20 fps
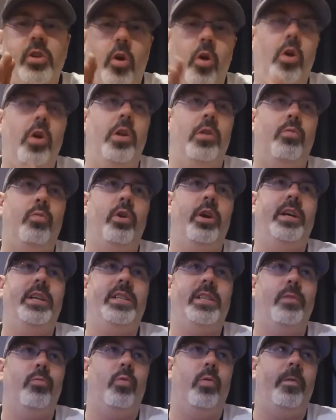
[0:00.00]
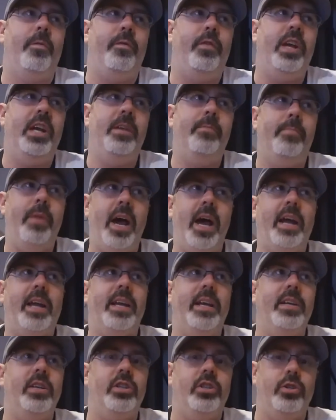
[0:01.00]
always it will feed back
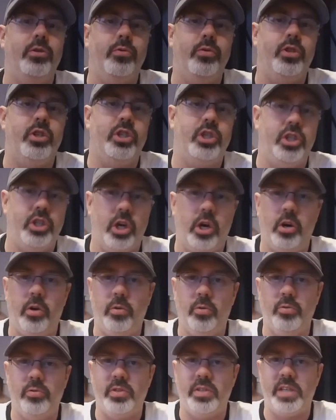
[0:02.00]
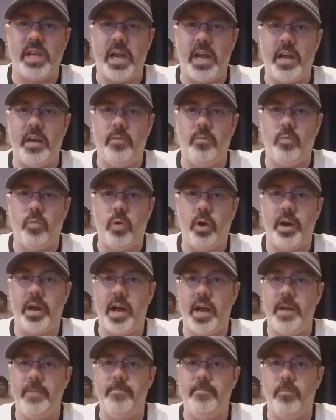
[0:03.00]
into the shows and what
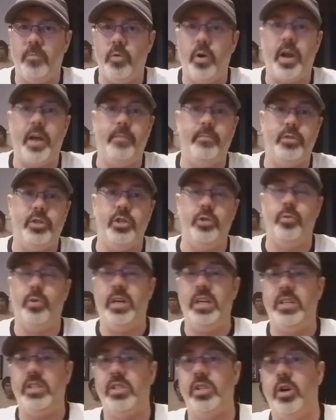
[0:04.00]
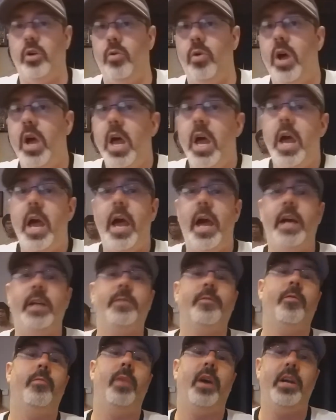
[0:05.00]
I what I'm doing. So, as
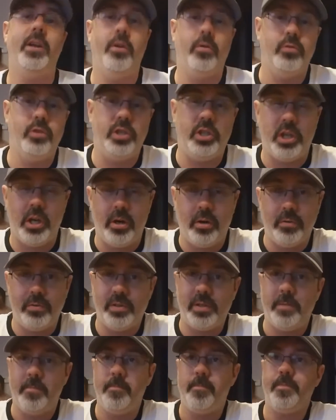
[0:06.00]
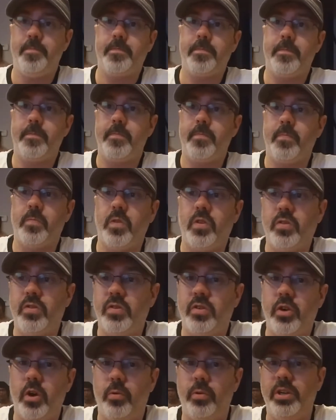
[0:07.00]
for my own shows, let's
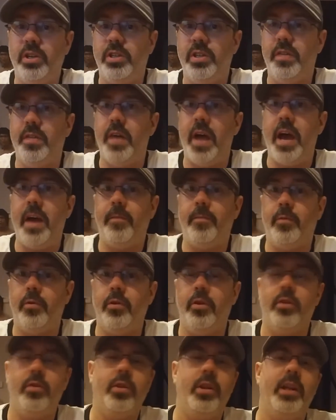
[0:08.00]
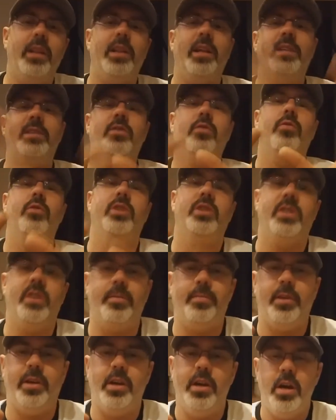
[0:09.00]
go into that for let, us go into
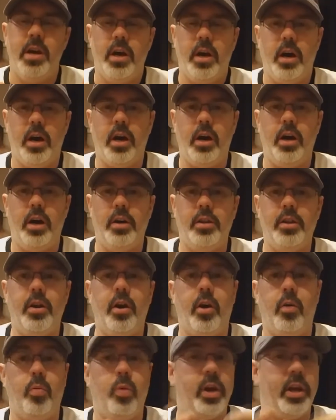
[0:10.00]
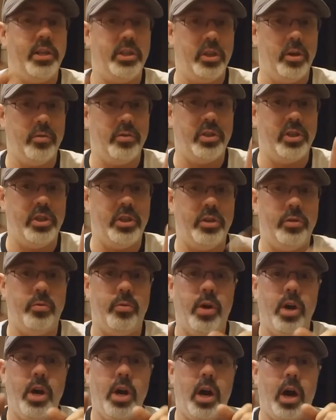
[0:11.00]
something uh, uh, what i chose to do
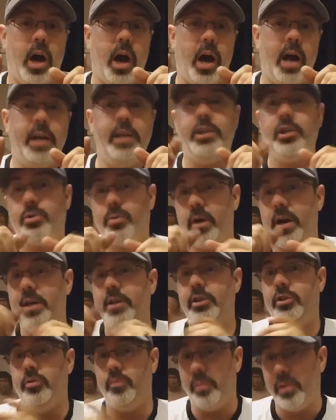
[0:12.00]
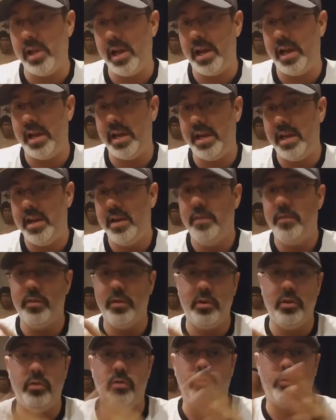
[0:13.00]
i tried to play the
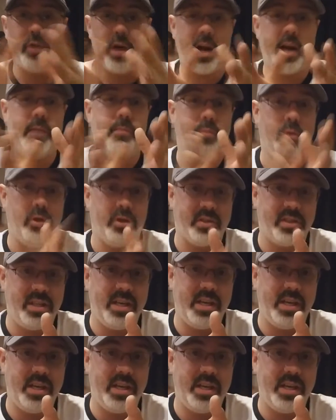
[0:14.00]
new dragon ball z